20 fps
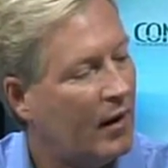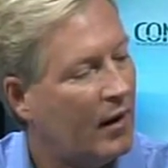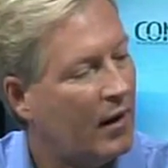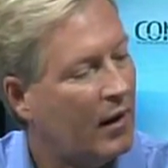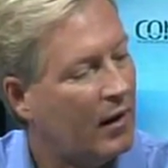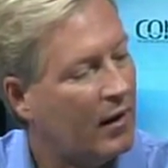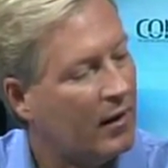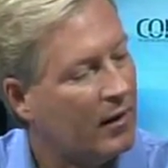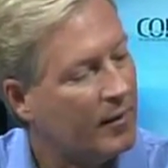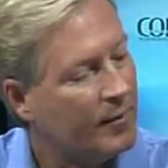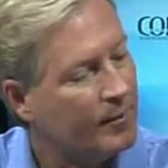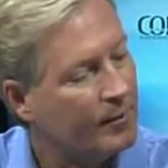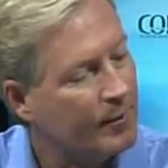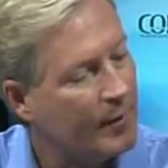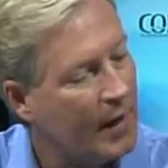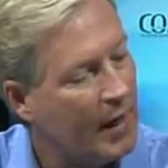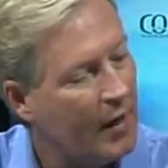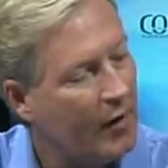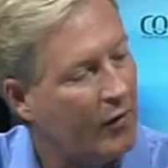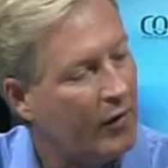
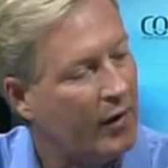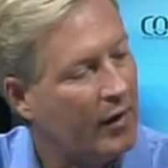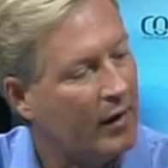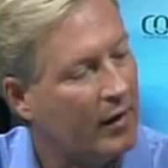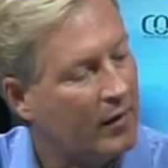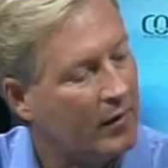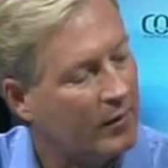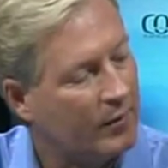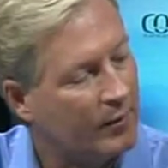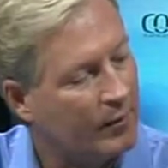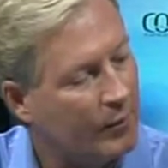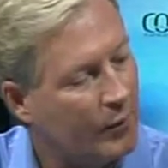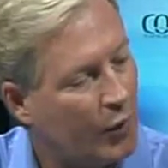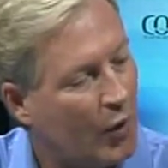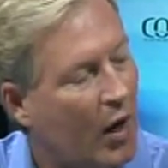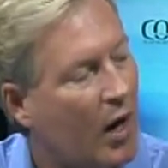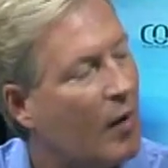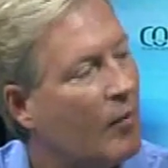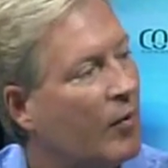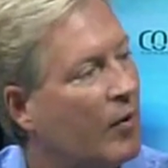hearing
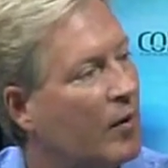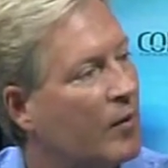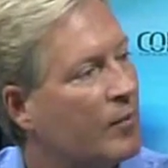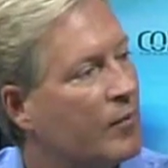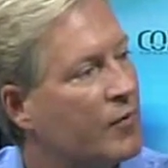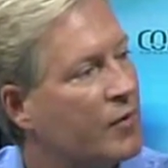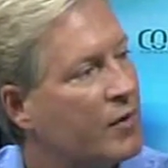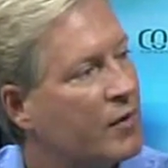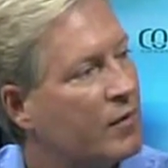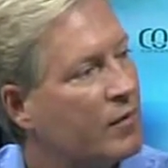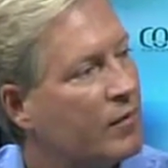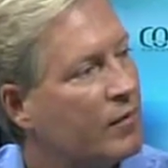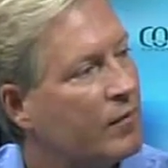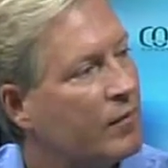problems